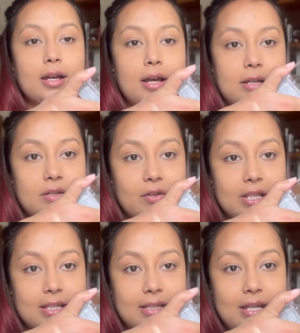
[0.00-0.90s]
As you
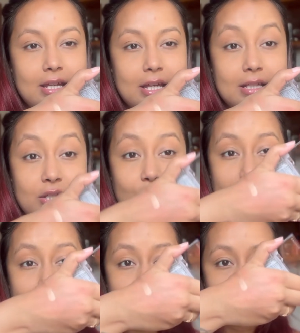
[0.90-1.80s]
can see, it's
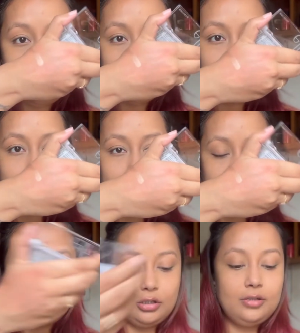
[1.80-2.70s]
just
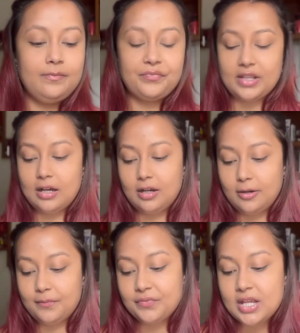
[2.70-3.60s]
beautiful.
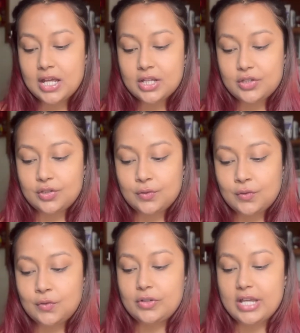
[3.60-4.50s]

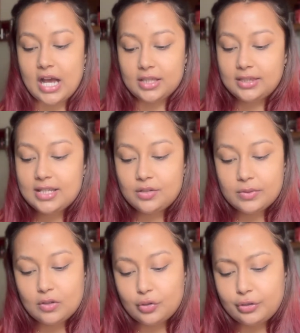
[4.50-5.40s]
So yeah, this
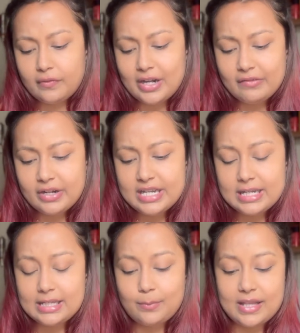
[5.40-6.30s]
was also very
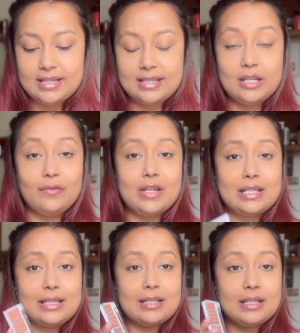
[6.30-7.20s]
inexpensive.
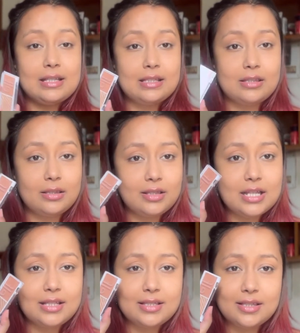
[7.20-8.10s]
It's
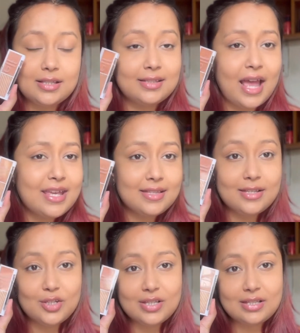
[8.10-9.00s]
the size
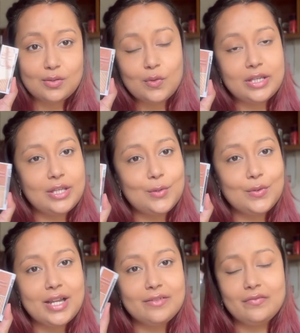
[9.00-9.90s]
is just so
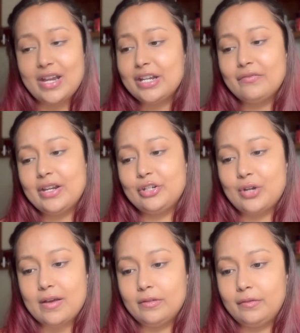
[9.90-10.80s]
cute and very
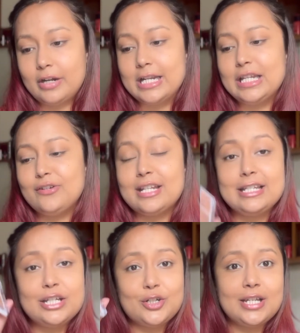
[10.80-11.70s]
travel friendly. You can
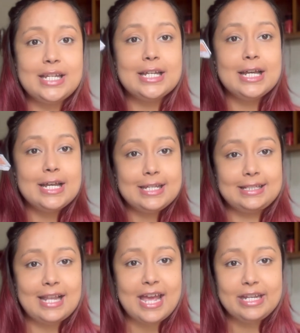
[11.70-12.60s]
literally
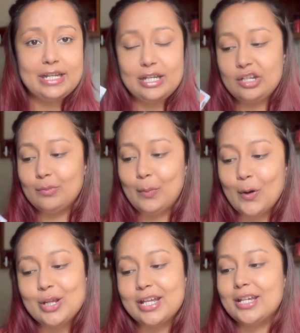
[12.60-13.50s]
slide it in your
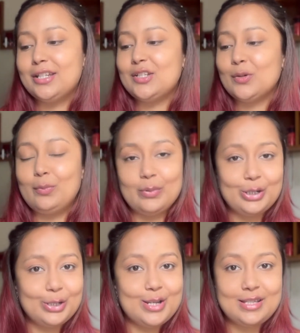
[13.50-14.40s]
pocket, your
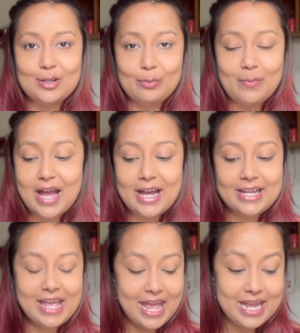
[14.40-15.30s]
purse, your
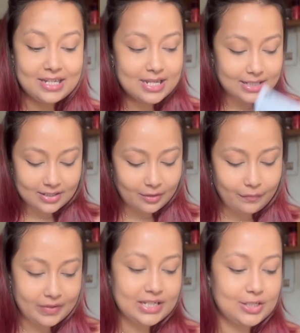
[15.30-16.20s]
bag. It's gonna
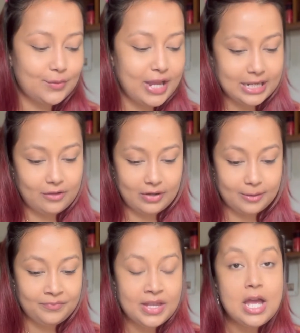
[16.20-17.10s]
fit you
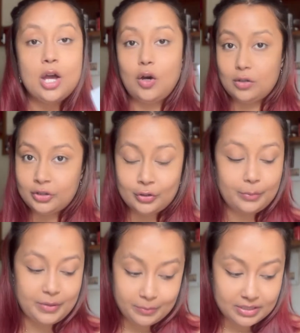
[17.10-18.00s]
anywhere. Also, the
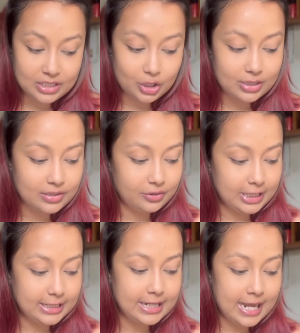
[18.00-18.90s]
pigmentation is
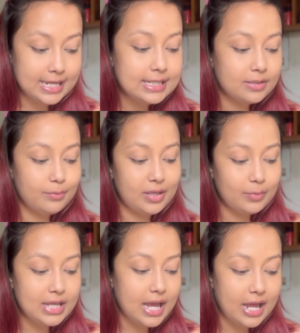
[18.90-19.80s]
really nice.
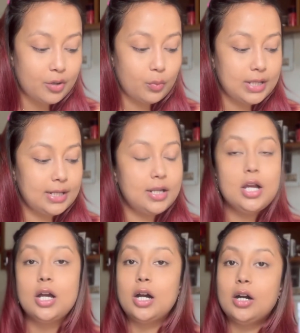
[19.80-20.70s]
Maybe I will
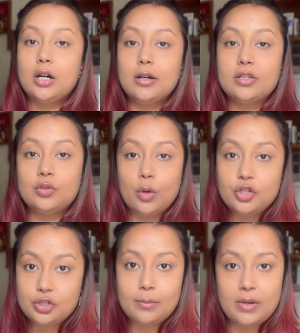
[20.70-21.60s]

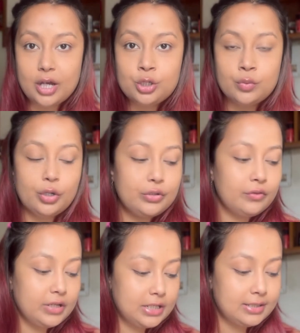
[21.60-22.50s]
swatch the blush for
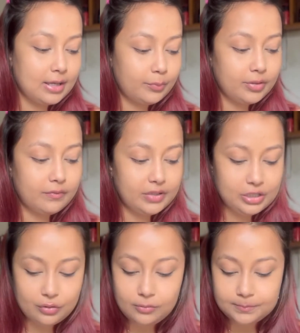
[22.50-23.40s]
you in a separate
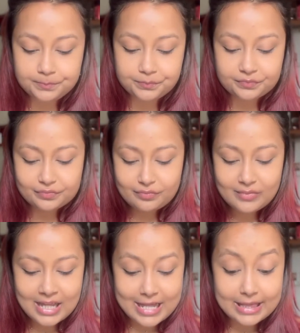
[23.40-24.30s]
video.
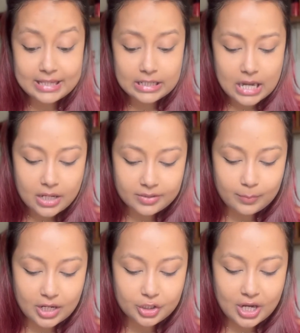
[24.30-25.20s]
And then the last
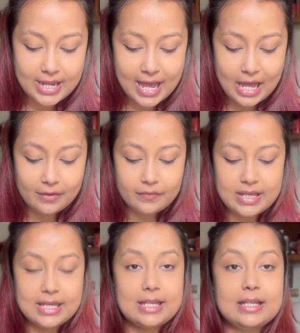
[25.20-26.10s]
blush I have
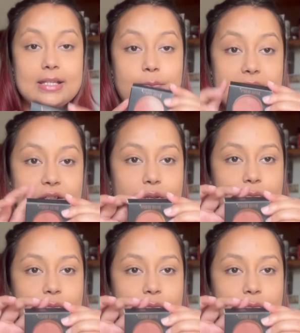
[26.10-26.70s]
is by Swiss